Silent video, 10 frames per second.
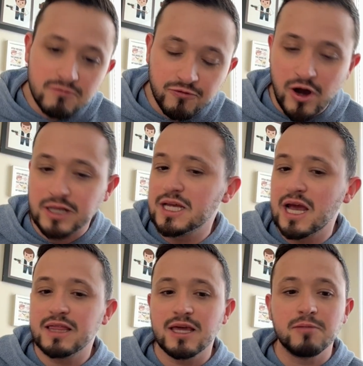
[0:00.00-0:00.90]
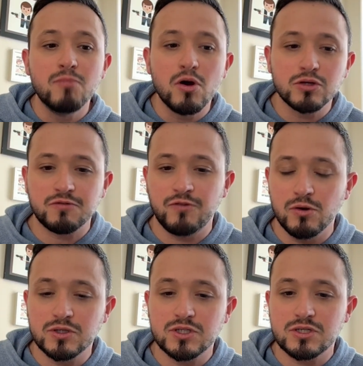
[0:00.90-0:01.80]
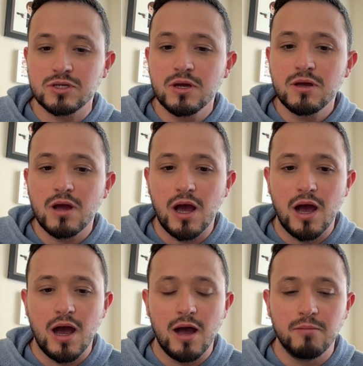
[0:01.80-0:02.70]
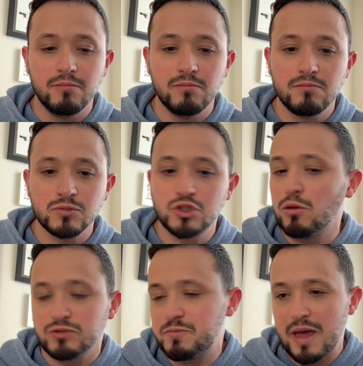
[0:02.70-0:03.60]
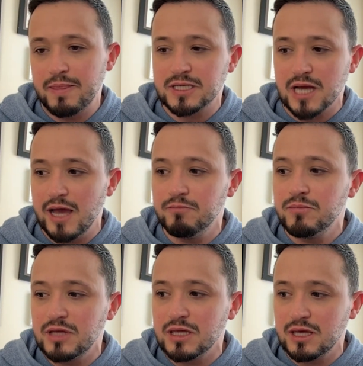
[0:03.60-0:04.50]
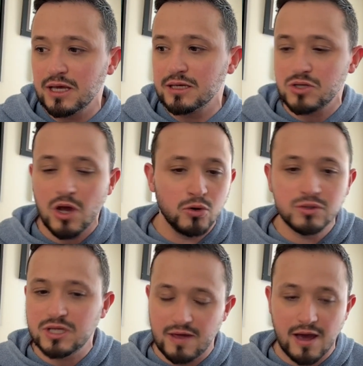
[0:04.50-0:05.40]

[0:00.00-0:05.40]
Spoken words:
frankly, I think most folks don't spend the time. They think it's owed to